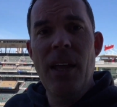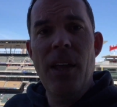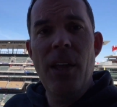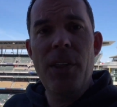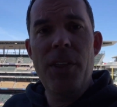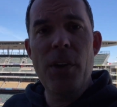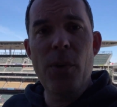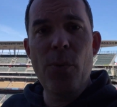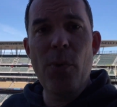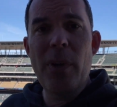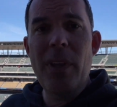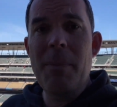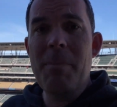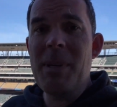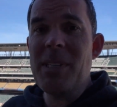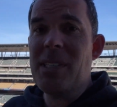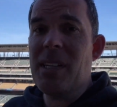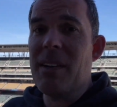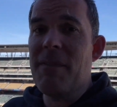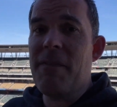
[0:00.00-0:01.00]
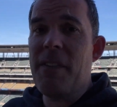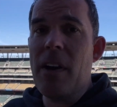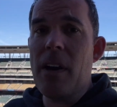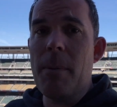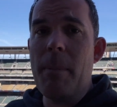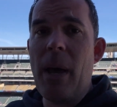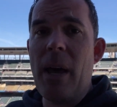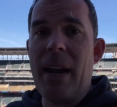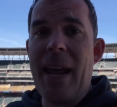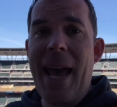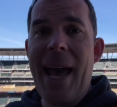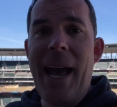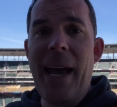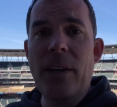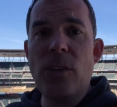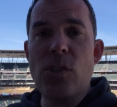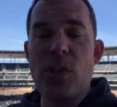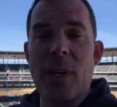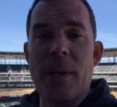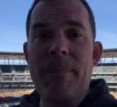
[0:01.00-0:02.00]
they're really missing a fair amount of
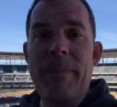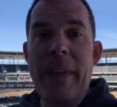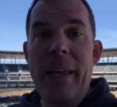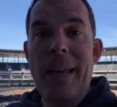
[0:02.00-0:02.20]
action.